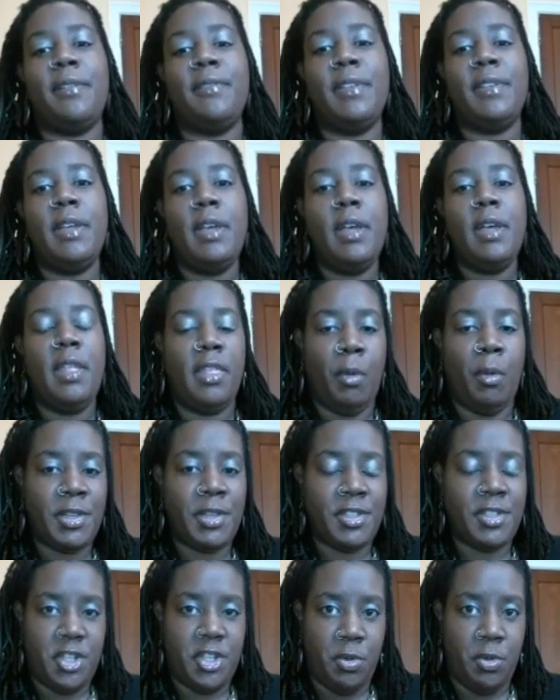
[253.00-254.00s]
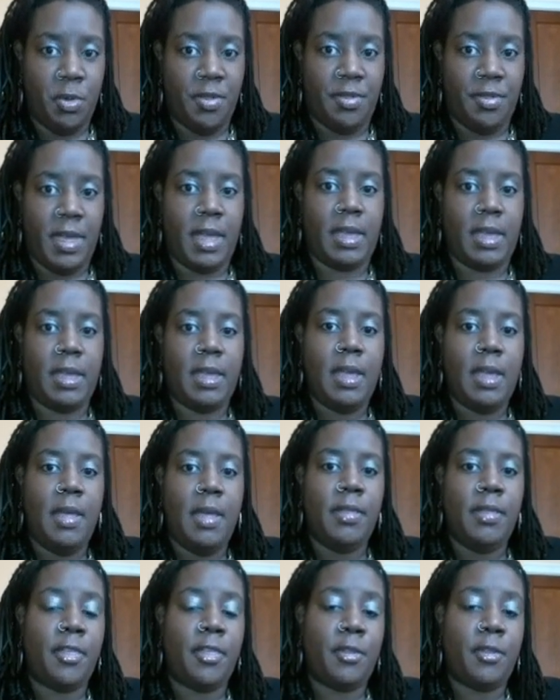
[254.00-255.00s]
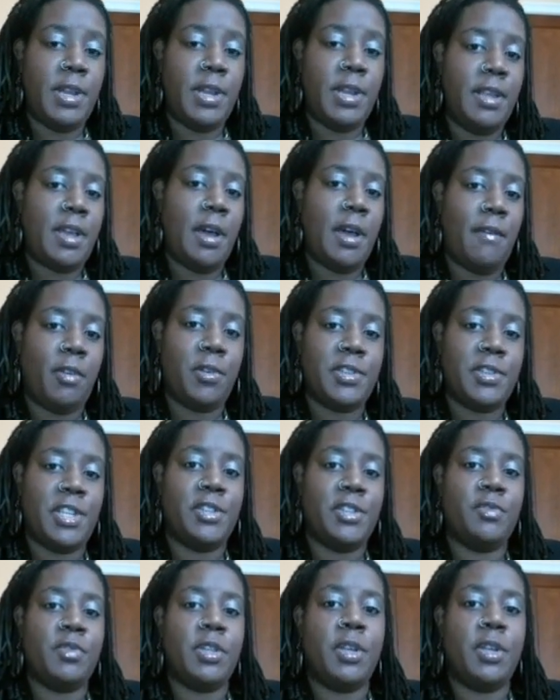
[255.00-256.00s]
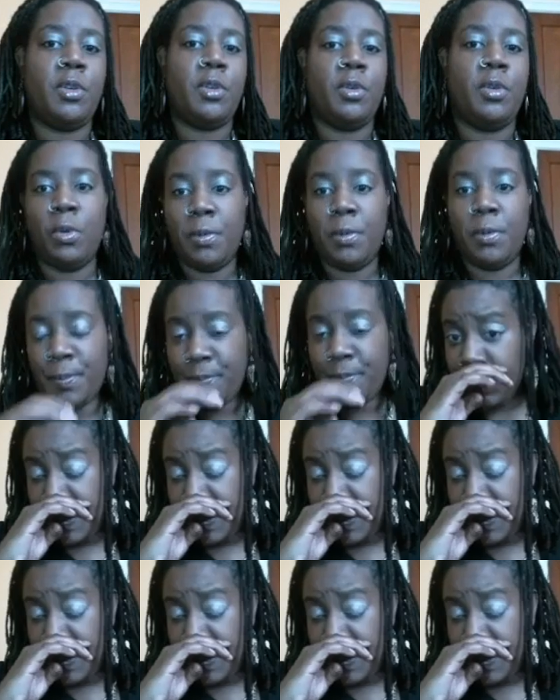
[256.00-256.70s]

of the ones that you would think. The 3D covers is really cool.